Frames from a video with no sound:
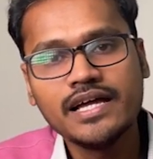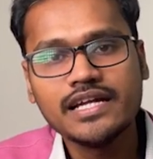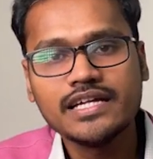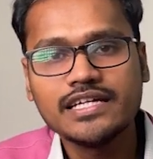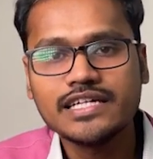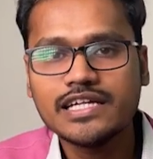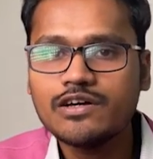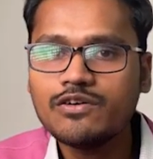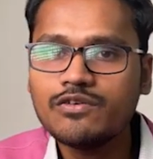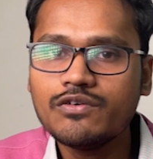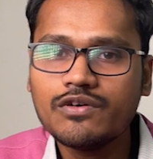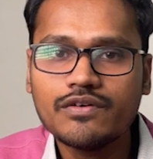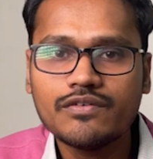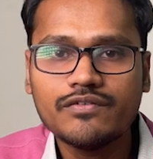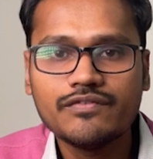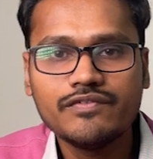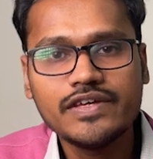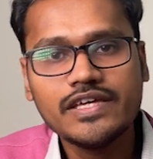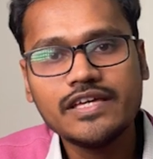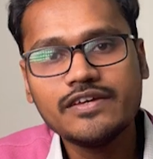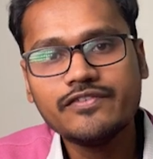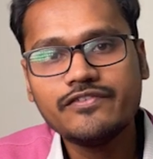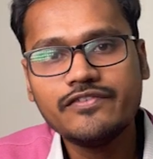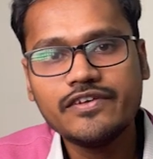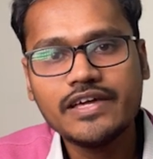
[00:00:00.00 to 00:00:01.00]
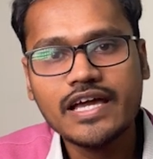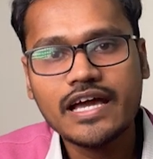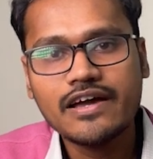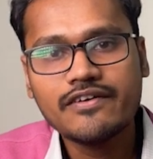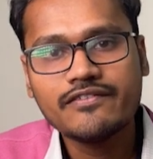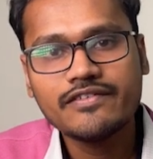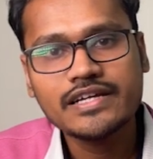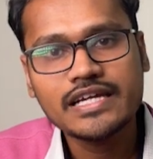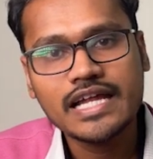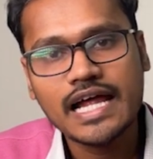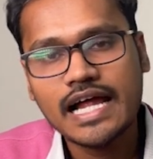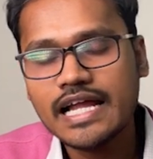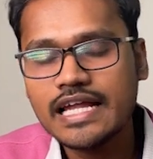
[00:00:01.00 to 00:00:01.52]
Now if we
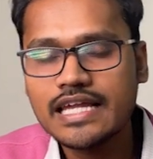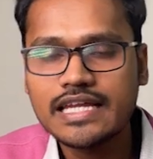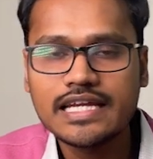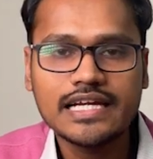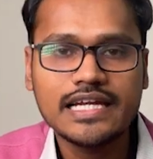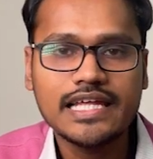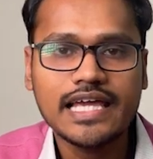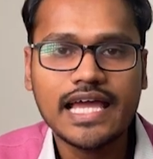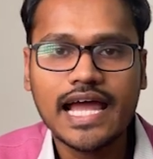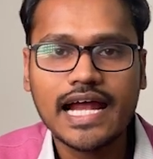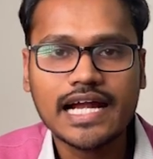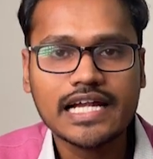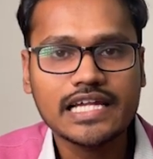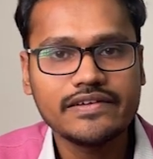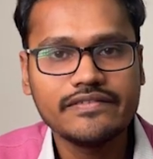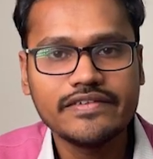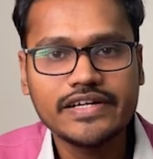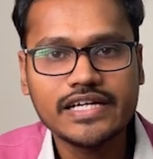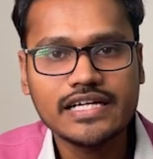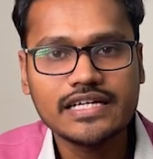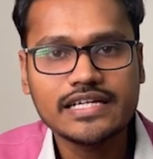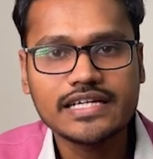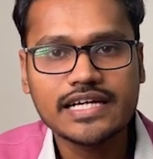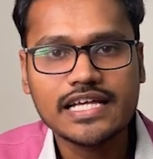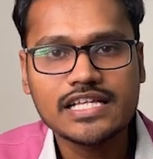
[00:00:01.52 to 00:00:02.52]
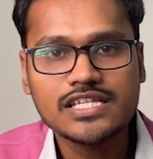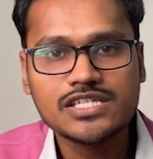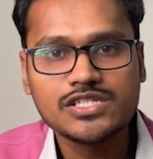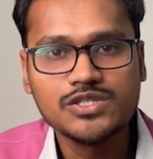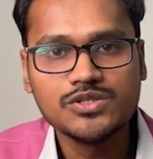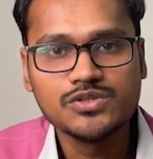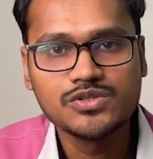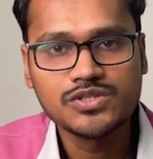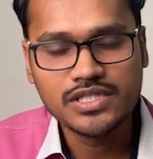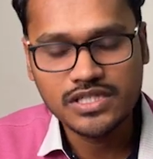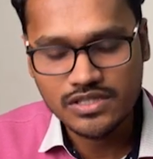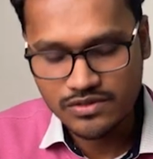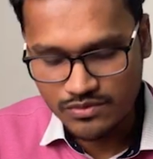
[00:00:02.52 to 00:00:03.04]
have an already activated
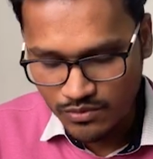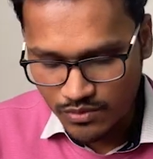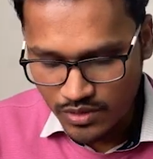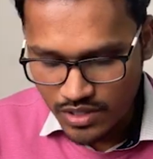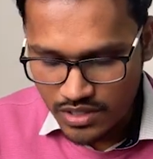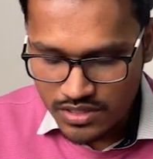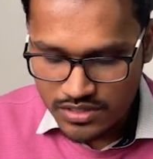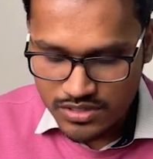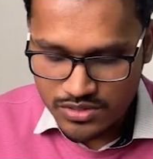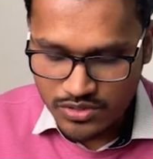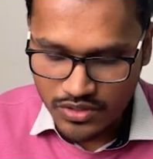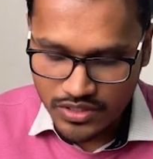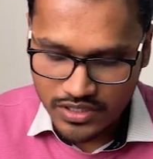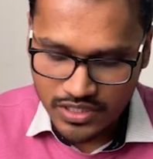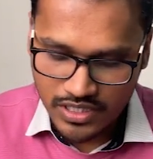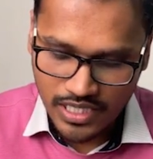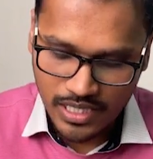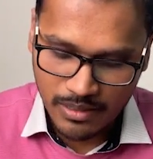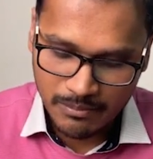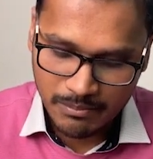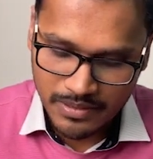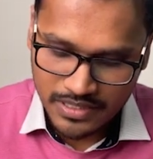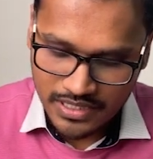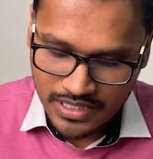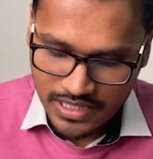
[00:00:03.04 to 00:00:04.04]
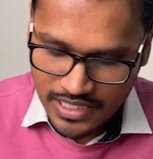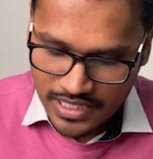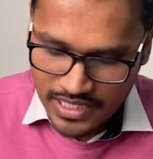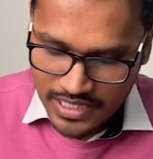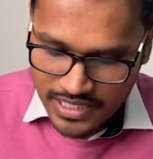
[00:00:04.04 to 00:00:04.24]
transducer, what is going to happen?